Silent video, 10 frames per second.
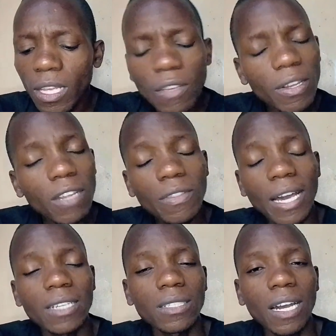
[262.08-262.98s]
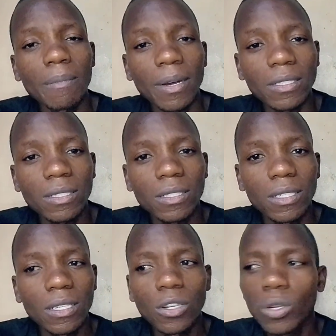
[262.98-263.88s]
even if they are scammers,
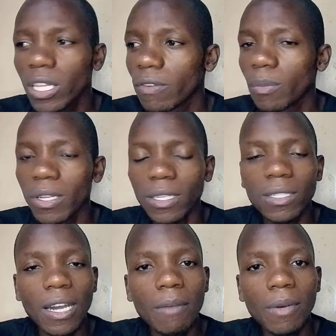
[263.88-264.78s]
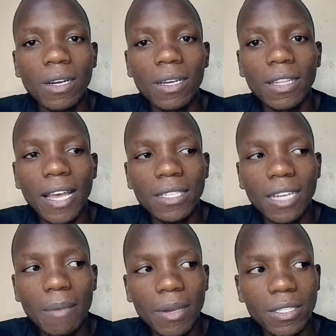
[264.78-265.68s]
not everybody is a scammer. They are
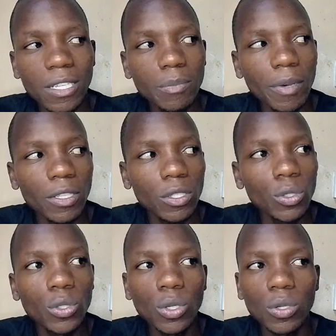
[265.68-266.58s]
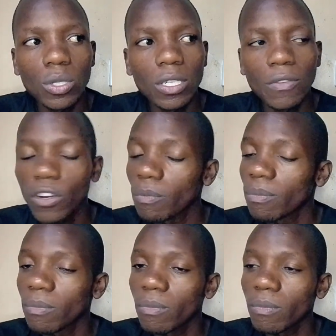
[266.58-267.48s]
scammers, yes, but you should develop
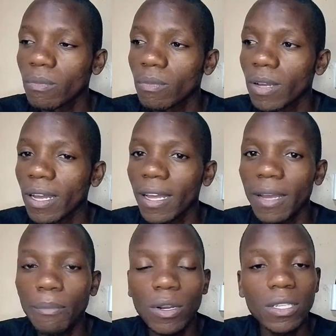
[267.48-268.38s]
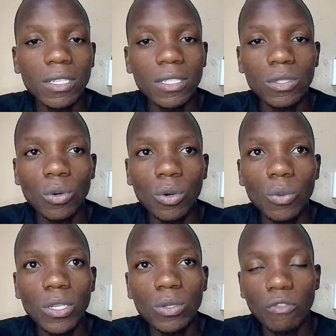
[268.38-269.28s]
policies or
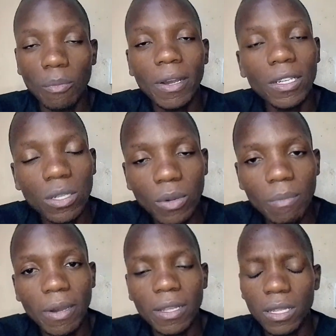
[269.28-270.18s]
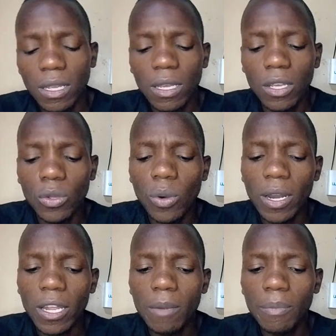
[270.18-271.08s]
ways of operation whereby you
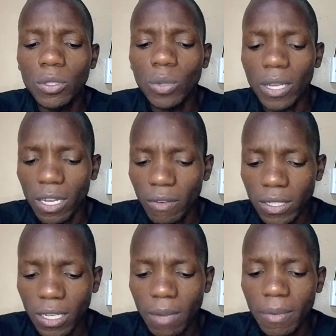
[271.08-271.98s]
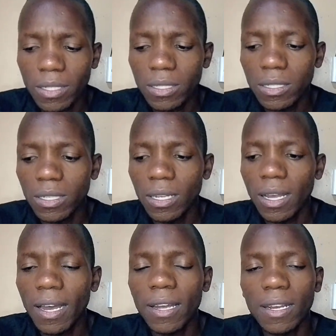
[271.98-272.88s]
are able to identify scammers
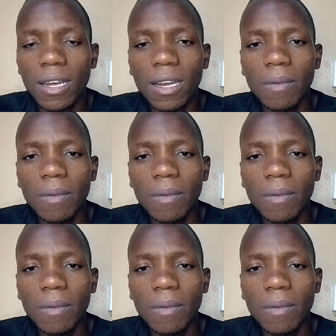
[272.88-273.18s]
and